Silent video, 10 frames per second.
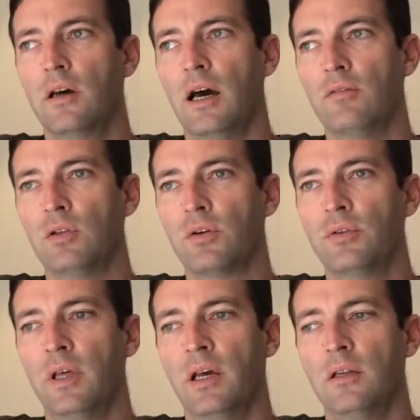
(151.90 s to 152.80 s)
I've
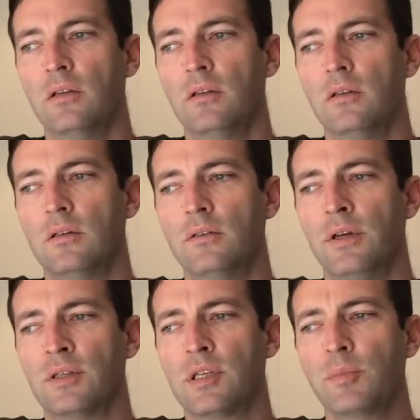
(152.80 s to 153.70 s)
learned that
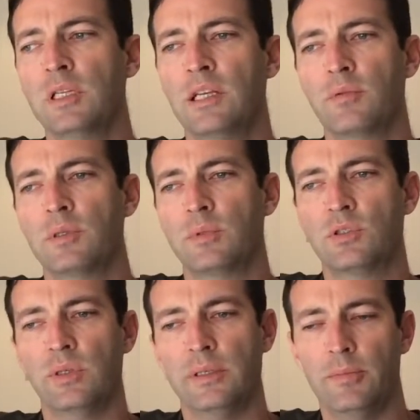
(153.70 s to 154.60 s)
there's something different
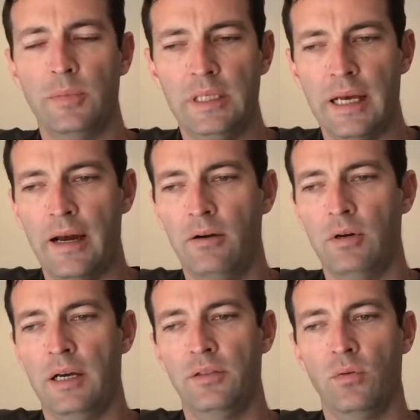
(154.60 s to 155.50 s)
between me
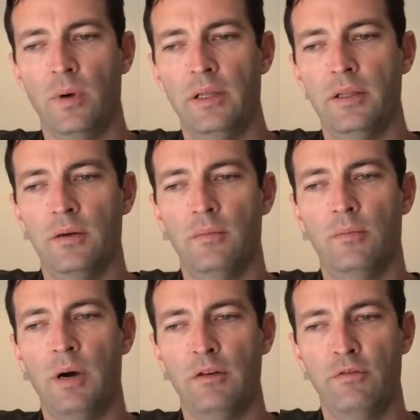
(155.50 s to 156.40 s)
now and the way that
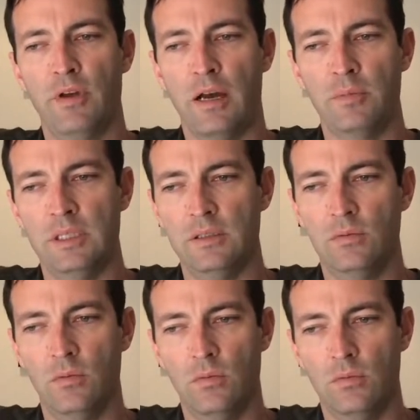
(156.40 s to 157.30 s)
my family
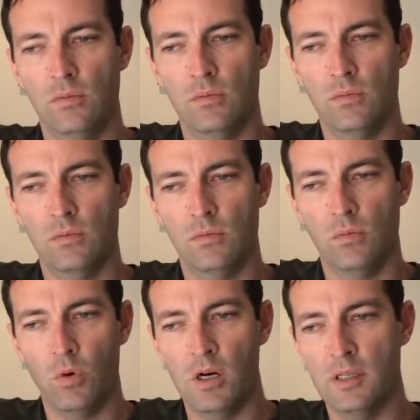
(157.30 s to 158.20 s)

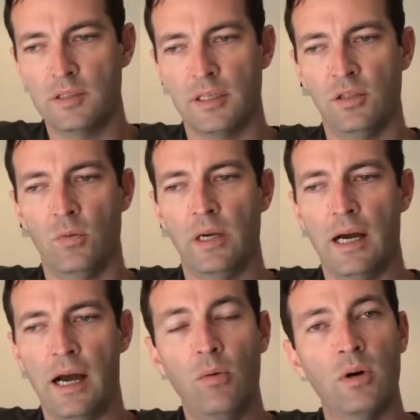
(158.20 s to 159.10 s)
was and the way
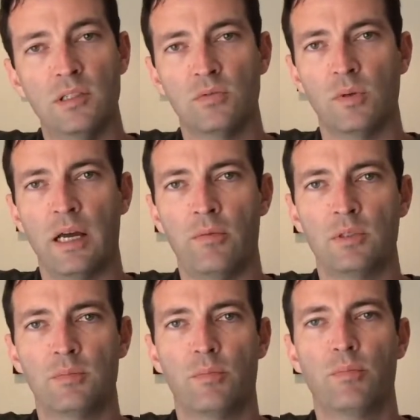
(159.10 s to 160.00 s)
I was when I
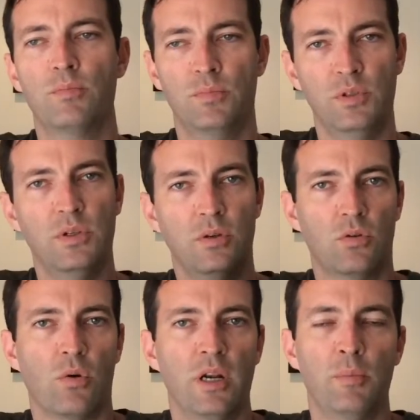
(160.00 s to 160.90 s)
was
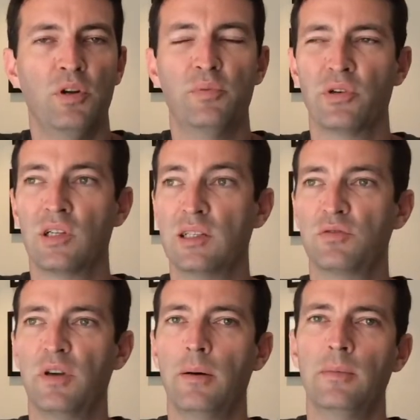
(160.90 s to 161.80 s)
growing up in a middle class
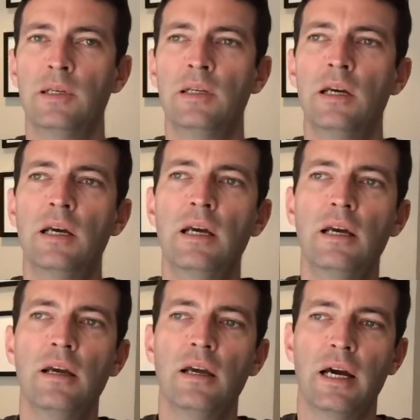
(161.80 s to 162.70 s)
family.
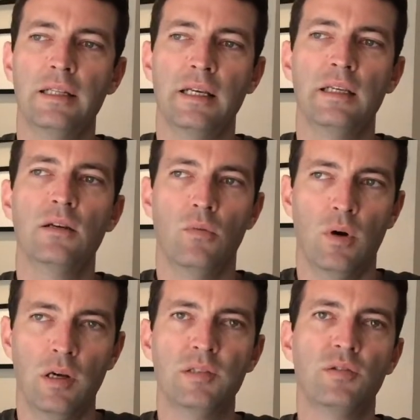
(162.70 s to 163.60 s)
And I think it
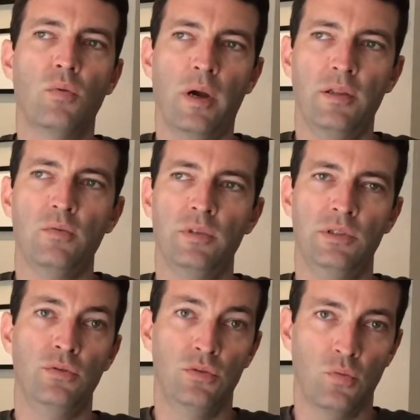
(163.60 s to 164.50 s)
was the way that we
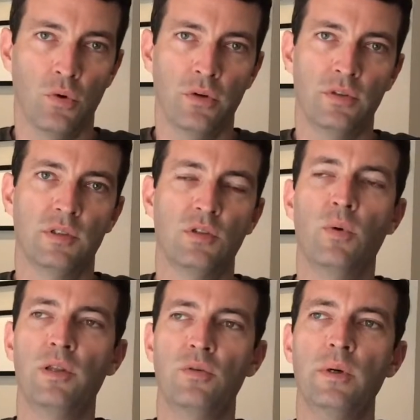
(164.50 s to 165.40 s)
used words, the
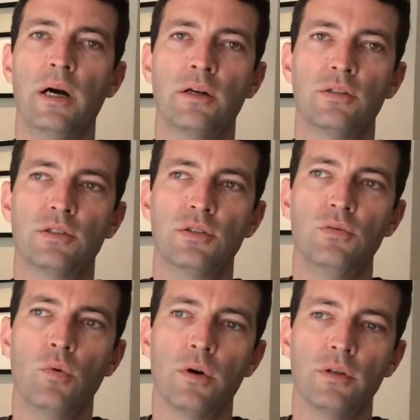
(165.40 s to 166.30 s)
way that we understood
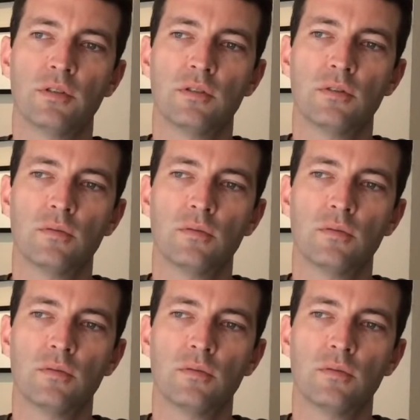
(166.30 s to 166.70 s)
words.